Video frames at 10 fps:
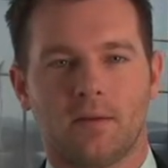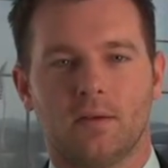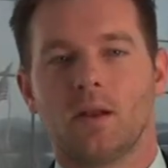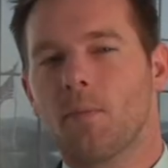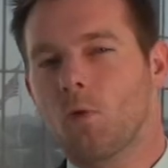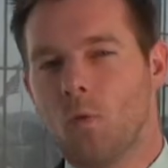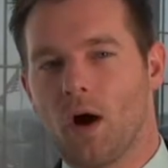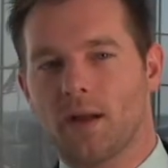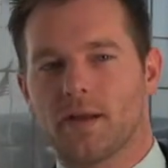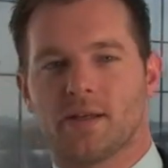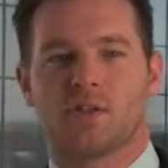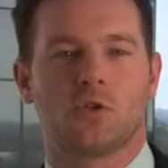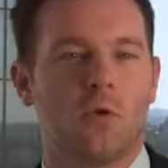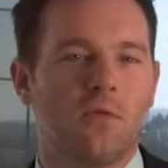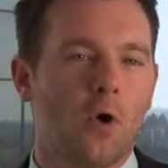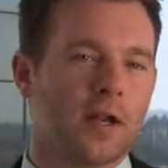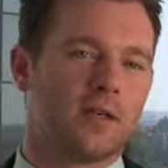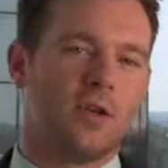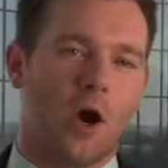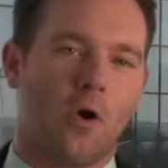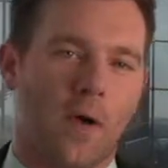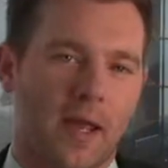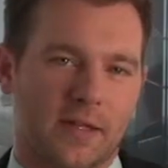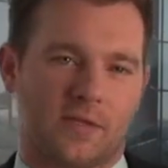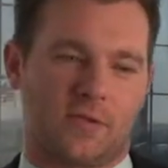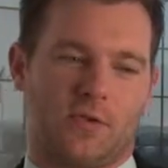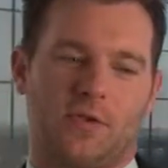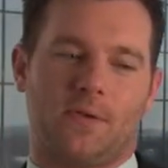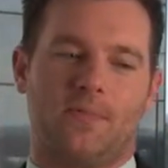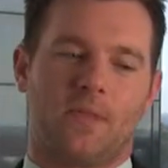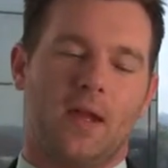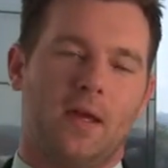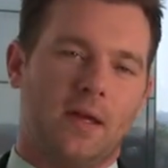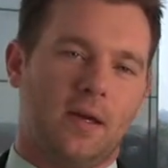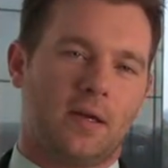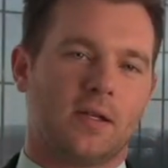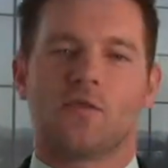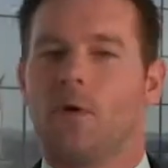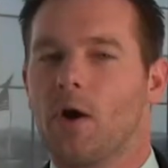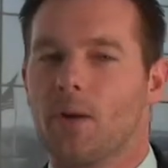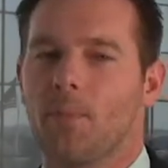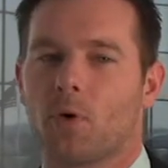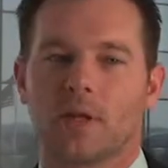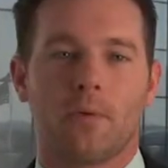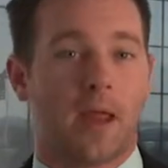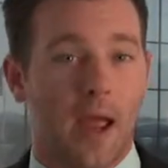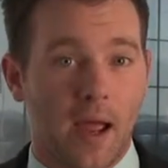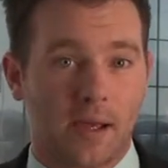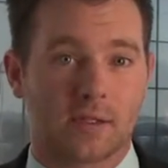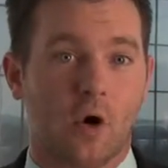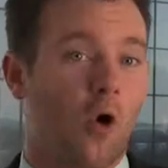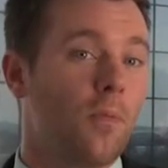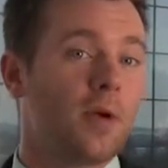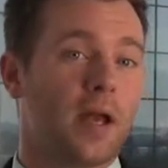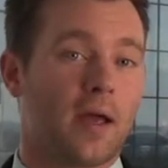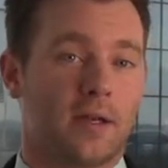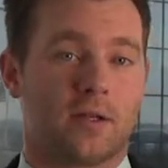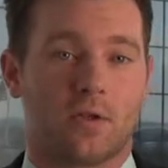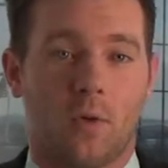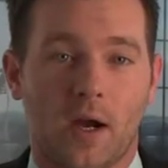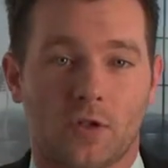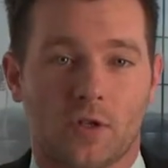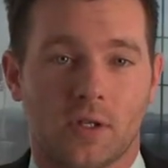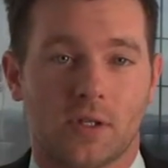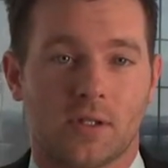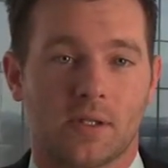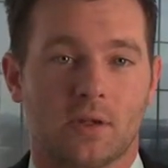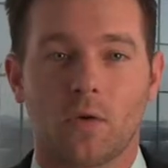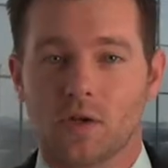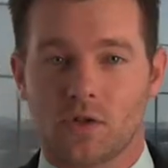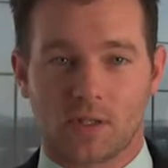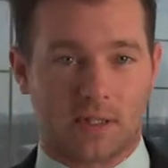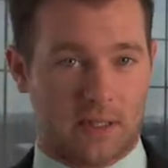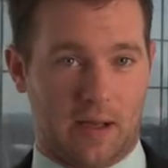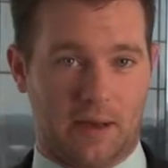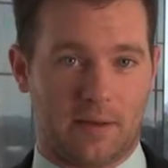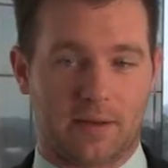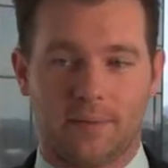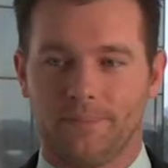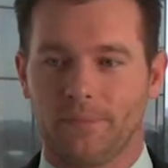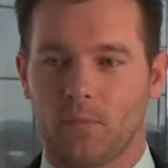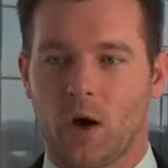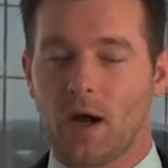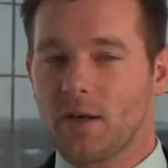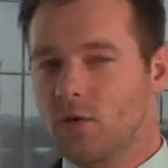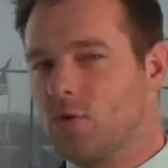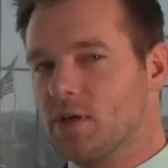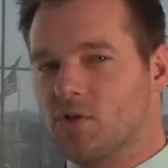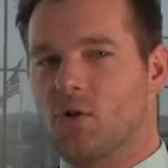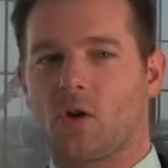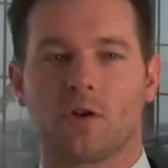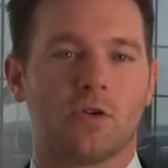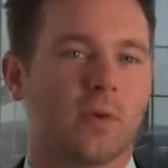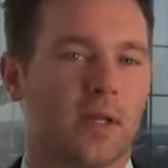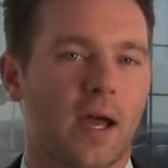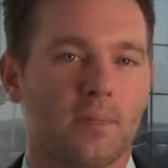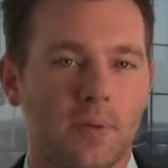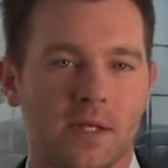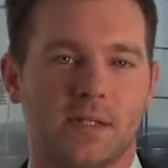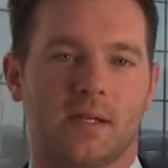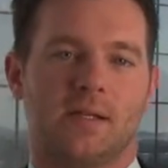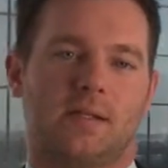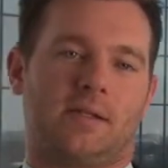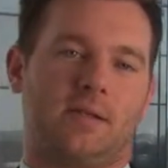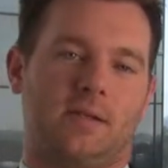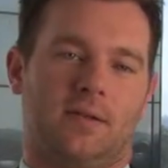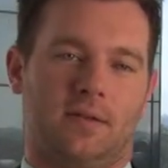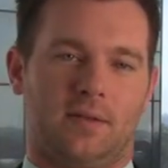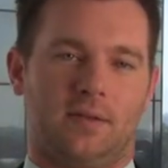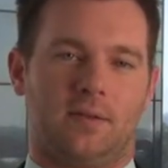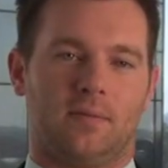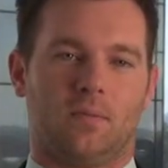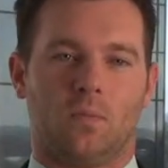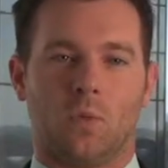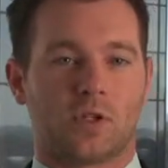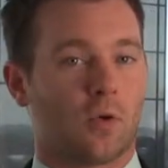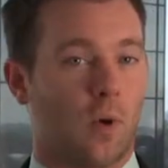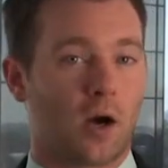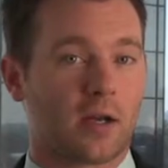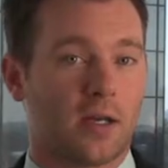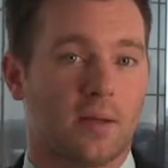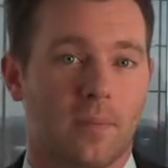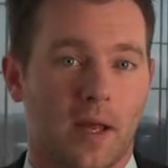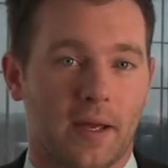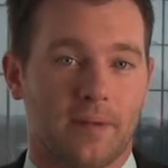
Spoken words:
Number one is to avoid no answers. It's very important that we ask open-ended questions. Questions like, well, how did you get started doing that business? What's your marketing plan?